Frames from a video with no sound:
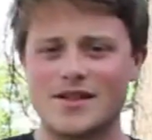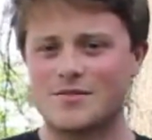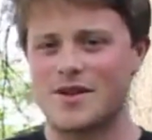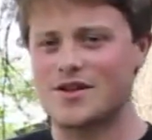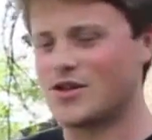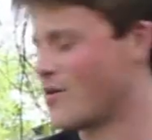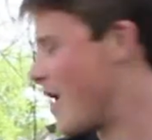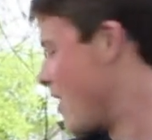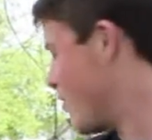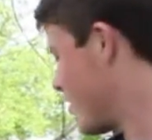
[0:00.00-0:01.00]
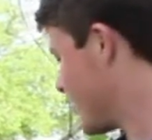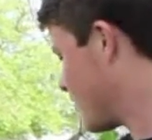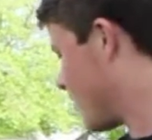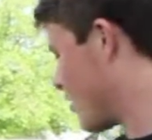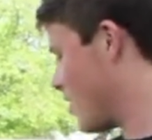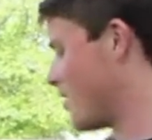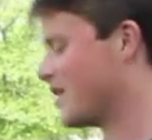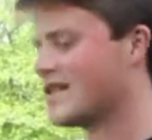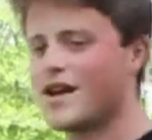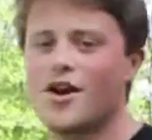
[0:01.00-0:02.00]
that it's been 2 hours, we're
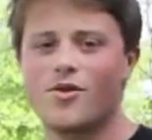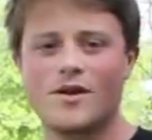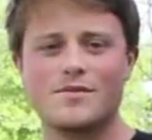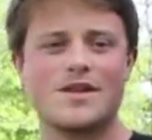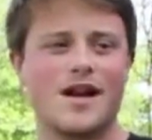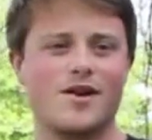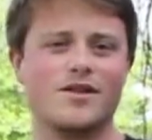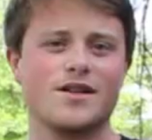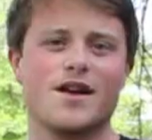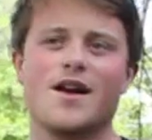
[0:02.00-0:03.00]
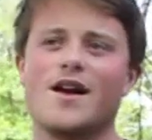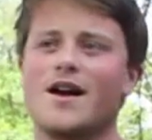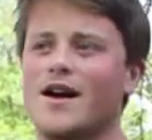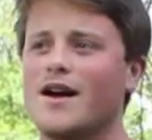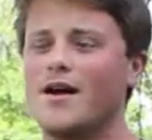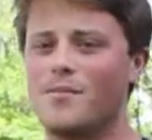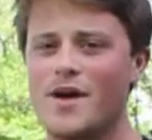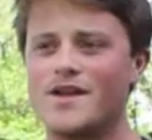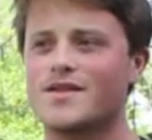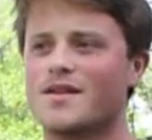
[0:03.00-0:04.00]
gonna take our ribs out,
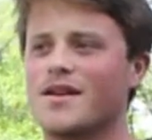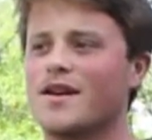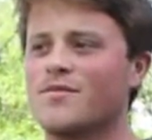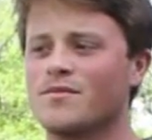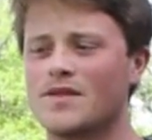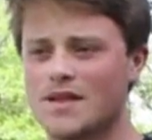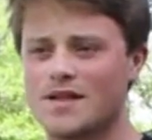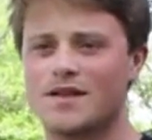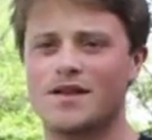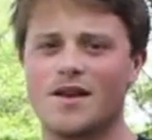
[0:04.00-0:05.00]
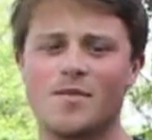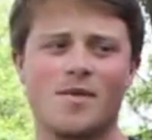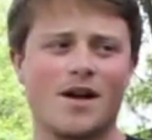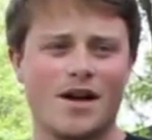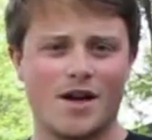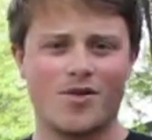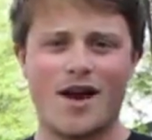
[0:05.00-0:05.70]
baste them, season them, and